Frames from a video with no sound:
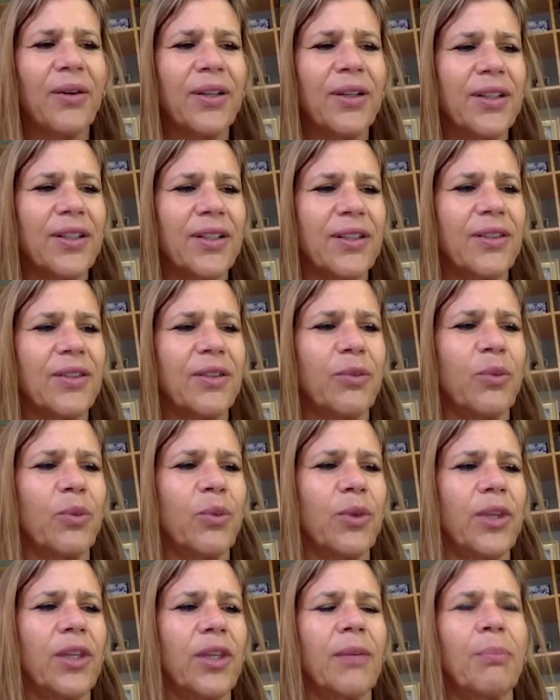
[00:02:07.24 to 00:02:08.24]
did
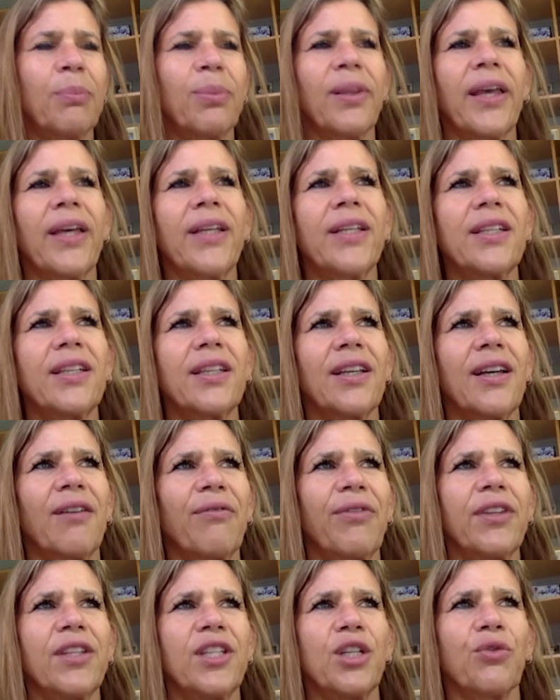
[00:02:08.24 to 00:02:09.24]
the blending of
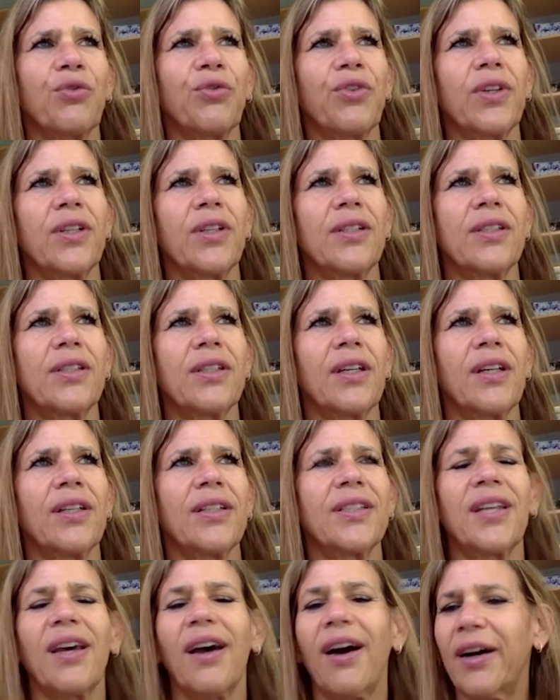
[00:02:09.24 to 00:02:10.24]
the different
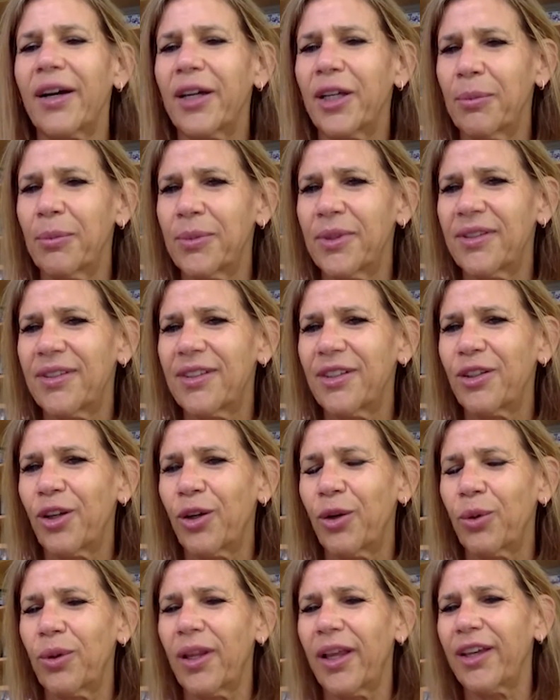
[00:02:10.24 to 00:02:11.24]
times,
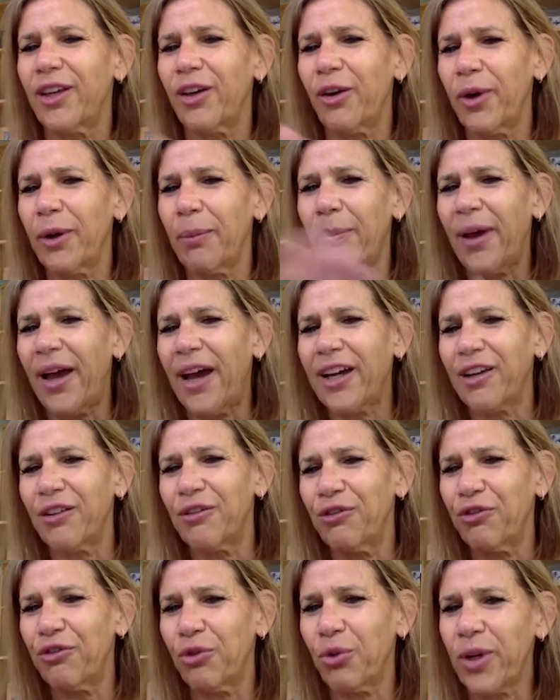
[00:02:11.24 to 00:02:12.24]
like going back
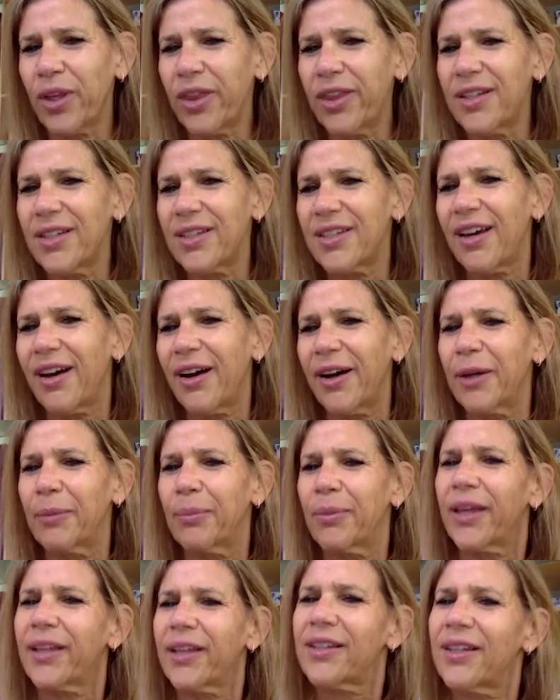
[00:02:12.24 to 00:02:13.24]
and forth in time,
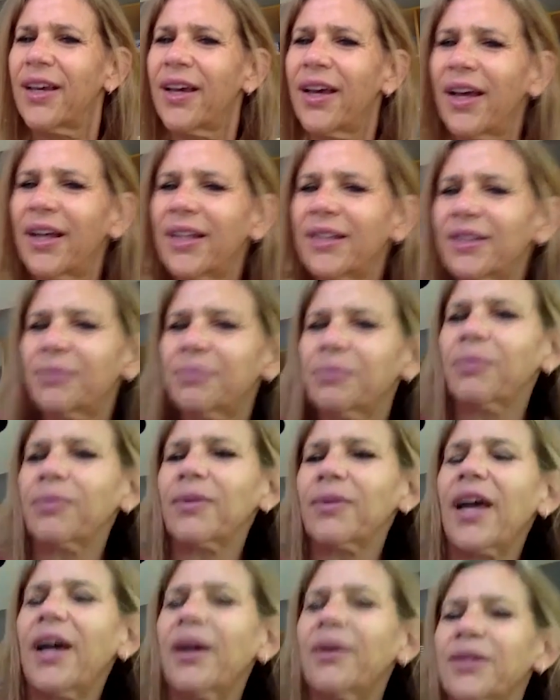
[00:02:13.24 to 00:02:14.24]
like
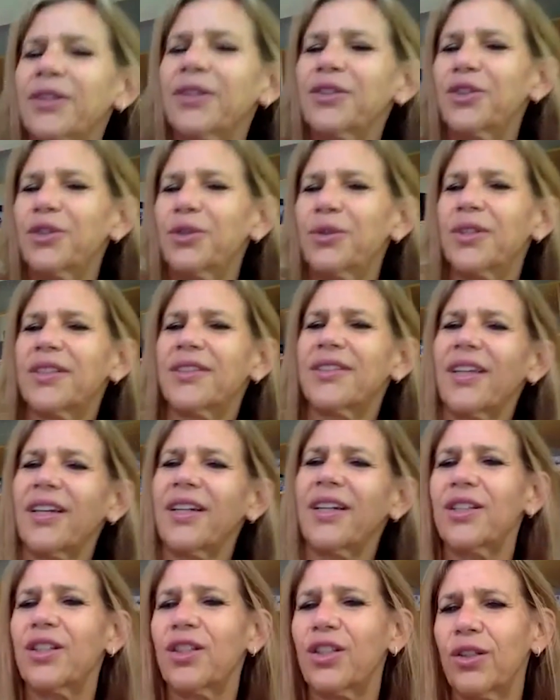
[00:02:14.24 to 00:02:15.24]
how did you
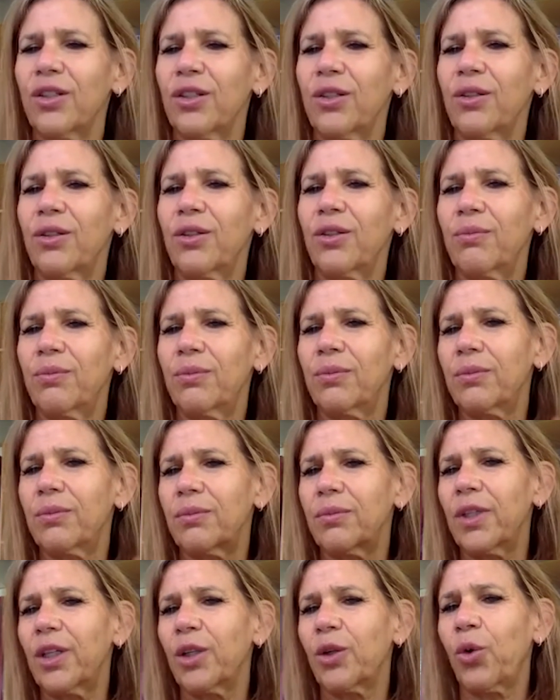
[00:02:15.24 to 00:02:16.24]
decide to
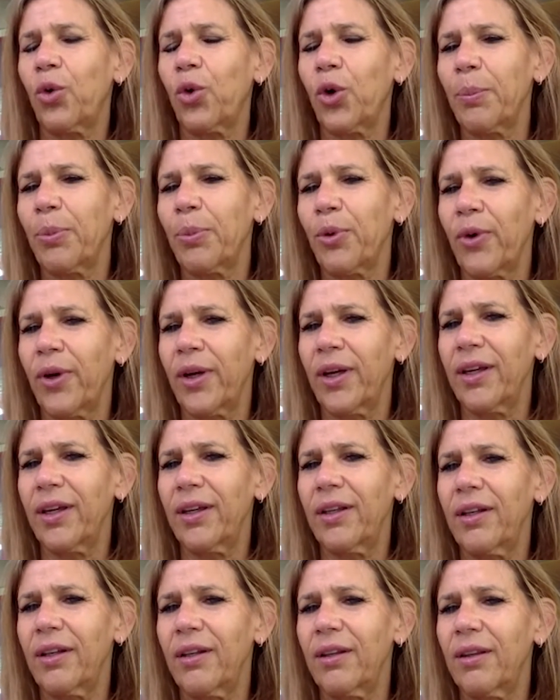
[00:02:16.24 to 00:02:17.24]

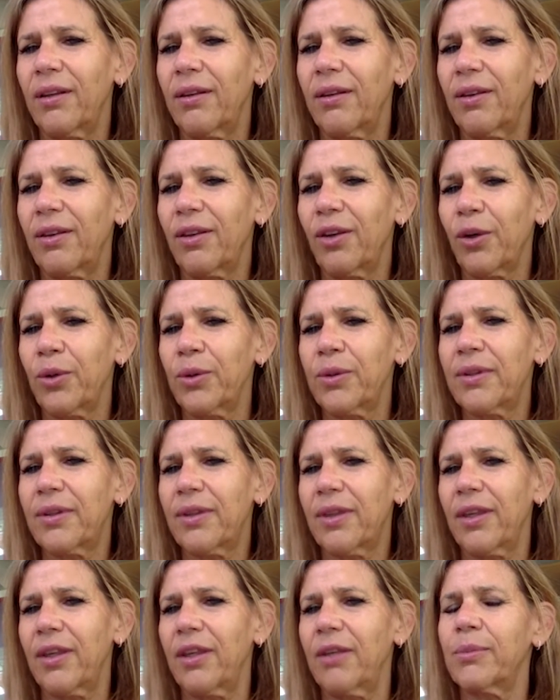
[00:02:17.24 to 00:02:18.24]
incorporate those
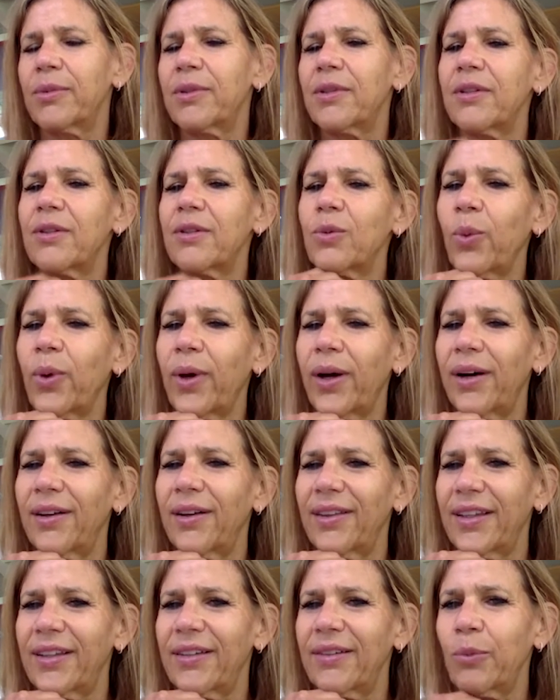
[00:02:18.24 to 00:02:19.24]
themes as well?
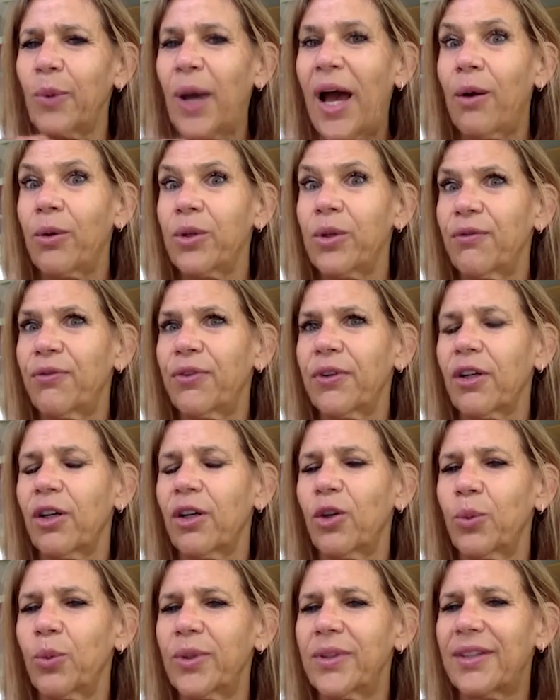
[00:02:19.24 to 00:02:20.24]
And how
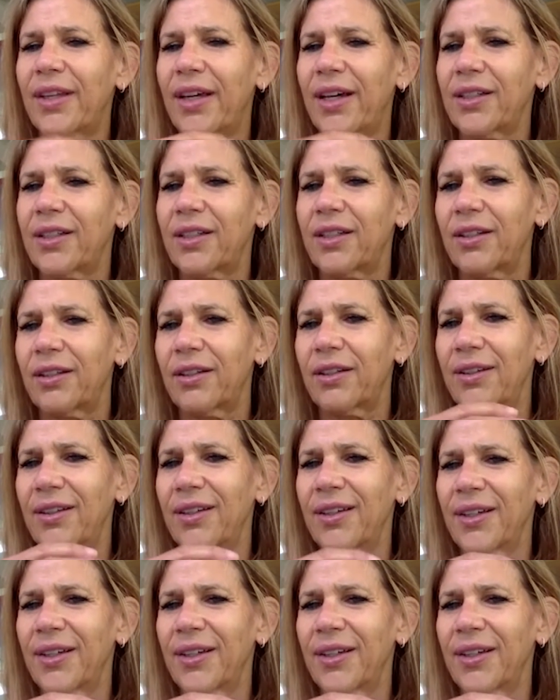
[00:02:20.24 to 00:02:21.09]
difficult was that to